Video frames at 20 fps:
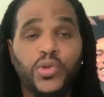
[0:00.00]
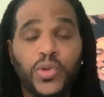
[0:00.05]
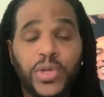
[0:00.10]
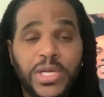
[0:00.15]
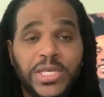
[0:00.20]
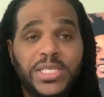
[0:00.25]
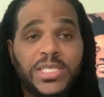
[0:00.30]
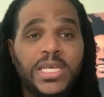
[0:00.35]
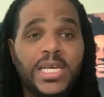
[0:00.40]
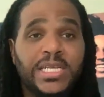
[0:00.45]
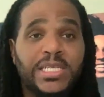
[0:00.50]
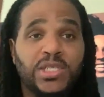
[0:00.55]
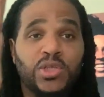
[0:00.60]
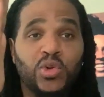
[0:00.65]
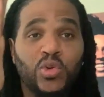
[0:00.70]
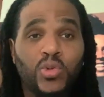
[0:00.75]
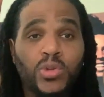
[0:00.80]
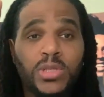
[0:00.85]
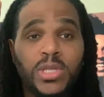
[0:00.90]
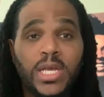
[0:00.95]
So you
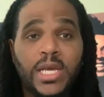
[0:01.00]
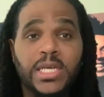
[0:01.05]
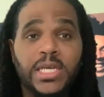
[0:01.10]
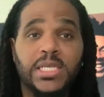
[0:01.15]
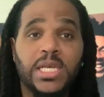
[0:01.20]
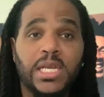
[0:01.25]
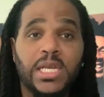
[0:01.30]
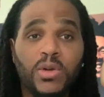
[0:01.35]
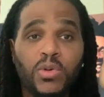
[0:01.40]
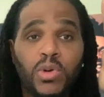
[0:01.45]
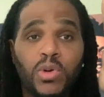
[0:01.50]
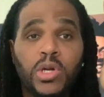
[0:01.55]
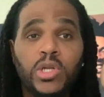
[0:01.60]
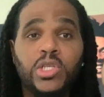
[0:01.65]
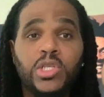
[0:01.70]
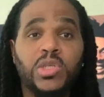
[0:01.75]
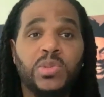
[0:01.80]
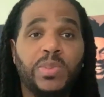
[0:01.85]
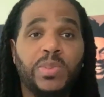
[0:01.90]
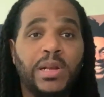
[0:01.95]
send two texts and the
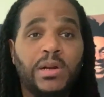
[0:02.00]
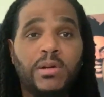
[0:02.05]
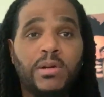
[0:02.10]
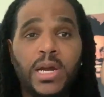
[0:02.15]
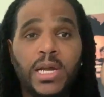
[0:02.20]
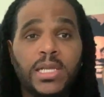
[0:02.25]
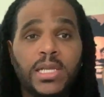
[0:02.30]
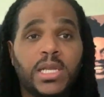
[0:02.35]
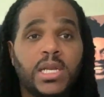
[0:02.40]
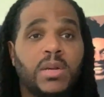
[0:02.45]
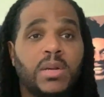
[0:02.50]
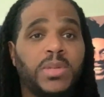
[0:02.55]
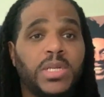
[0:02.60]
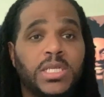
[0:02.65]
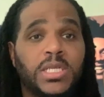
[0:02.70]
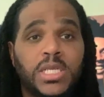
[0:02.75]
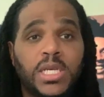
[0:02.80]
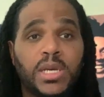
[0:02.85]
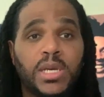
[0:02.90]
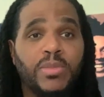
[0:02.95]
word spell right, it
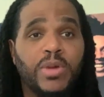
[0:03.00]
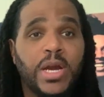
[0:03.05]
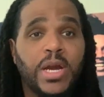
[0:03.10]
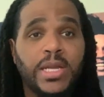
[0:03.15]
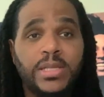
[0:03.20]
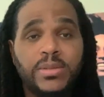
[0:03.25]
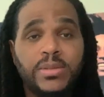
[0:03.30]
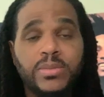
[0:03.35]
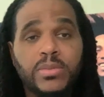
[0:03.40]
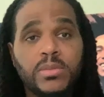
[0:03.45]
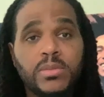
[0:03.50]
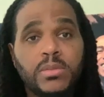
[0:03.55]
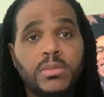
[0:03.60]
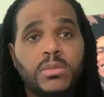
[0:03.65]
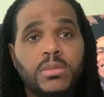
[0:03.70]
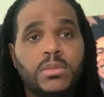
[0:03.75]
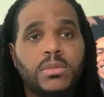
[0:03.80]
means you're bright.